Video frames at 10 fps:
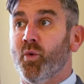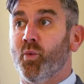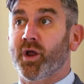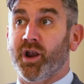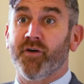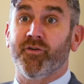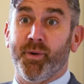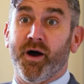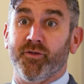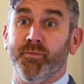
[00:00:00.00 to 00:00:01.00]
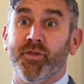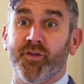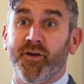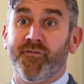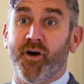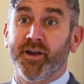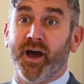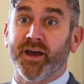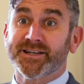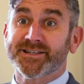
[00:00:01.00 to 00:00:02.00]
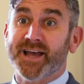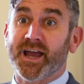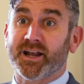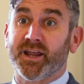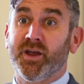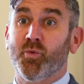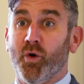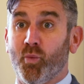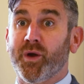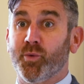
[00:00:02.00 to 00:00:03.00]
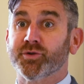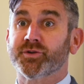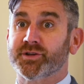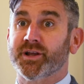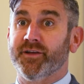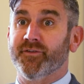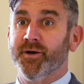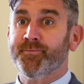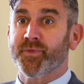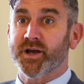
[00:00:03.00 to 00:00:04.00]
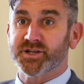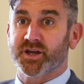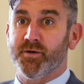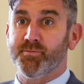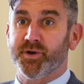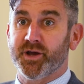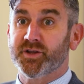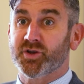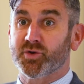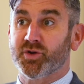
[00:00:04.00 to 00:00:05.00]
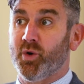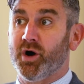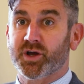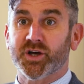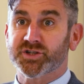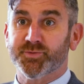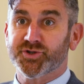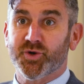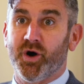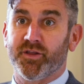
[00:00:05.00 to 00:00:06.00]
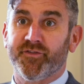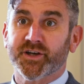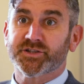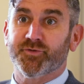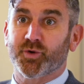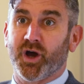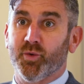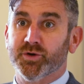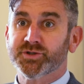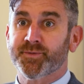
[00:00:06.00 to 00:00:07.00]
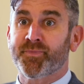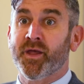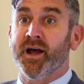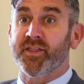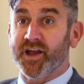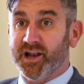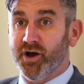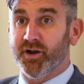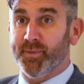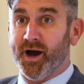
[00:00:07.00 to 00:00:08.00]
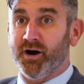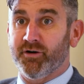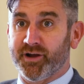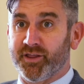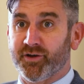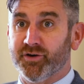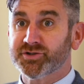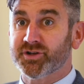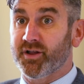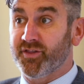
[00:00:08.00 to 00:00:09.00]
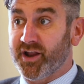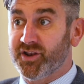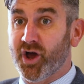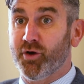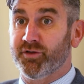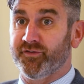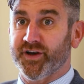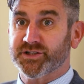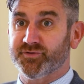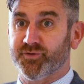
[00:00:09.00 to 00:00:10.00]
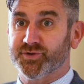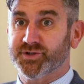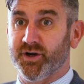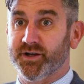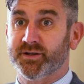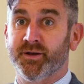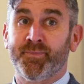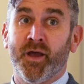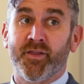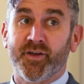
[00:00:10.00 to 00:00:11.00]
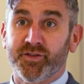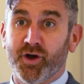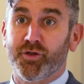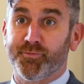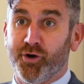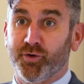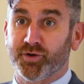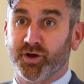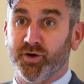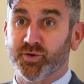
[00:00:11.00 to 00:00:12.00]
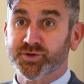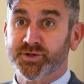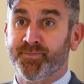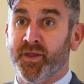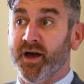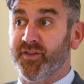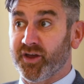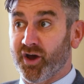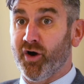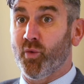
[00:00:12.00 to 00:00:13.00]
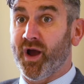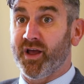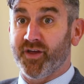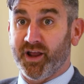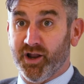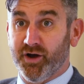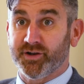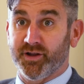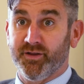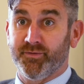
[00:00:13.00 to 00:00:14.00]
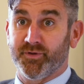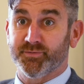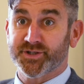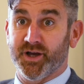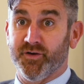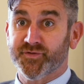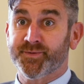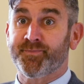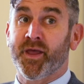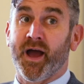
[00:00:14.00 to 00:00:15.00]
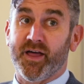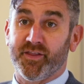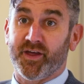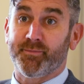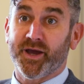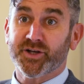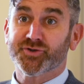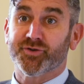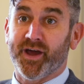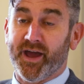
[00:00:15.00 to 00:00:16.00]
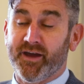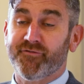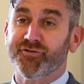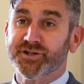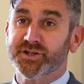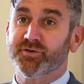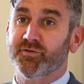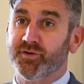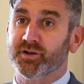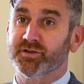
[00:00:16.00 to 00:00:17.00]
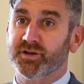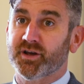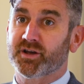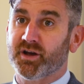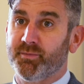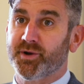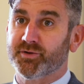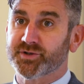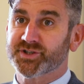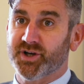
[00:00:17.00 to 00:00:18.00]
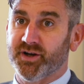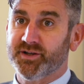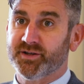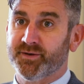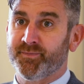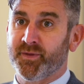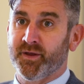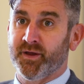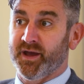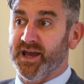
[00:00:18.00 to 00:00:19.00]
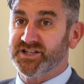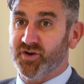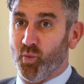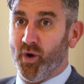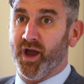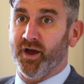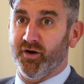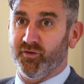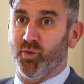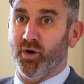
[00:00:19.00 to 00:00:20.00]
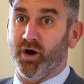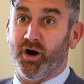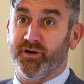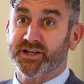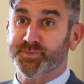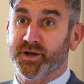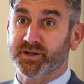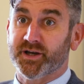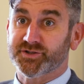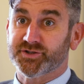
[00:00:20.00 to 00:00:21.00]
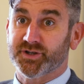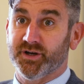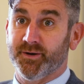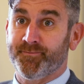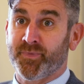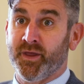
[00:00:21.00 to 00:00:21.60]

What I love about them, they find out exactly what we want to deliver as a company to our customers who are the festival goers. They learn about our ethos, they know the festival site, they know the protocols, they go away, they learn it themselves, and then they make sure that every single volunteer coming on site is aware of what our expectations are.